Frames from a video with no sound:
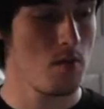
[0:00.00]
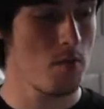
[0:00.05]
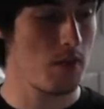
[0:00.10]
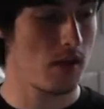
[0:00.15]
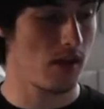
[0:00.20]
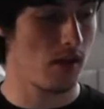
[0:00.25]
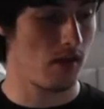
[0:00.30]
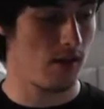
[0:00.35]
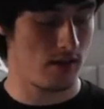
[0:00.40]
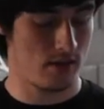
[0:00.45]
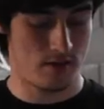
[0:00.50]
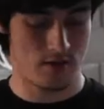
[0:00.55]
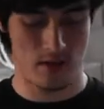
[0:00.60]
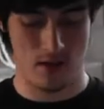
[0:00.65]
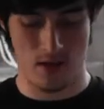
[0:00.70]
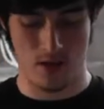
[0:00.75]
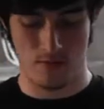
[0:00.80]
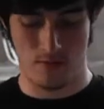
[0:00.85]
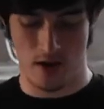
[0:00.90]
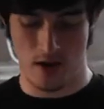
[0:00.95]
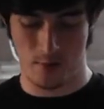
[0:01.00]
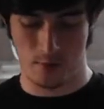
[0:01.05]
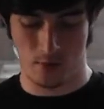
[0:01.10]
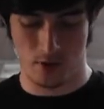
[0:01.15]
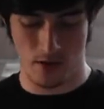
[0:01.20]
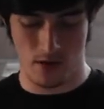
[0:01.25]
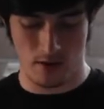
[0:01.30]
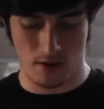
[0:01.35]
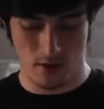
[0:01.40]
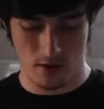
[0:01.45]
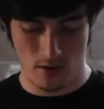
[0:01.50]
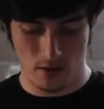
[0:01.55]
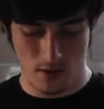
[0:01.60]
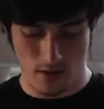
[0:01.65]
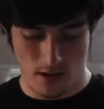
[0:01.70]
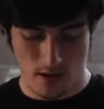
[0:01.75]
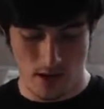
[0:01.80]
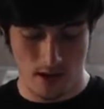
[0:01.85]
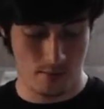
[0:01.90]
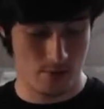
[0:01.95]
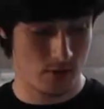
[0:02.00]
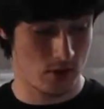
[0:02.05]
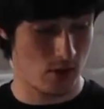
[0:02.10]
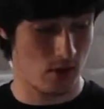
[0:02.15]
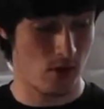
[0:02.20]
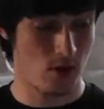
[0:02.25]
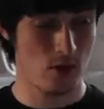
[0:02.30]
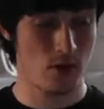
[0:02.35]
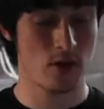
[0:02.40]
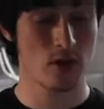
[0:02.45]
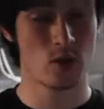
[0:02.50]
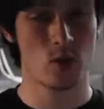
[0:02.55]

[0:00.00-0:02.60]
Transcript: because if I breed him to her,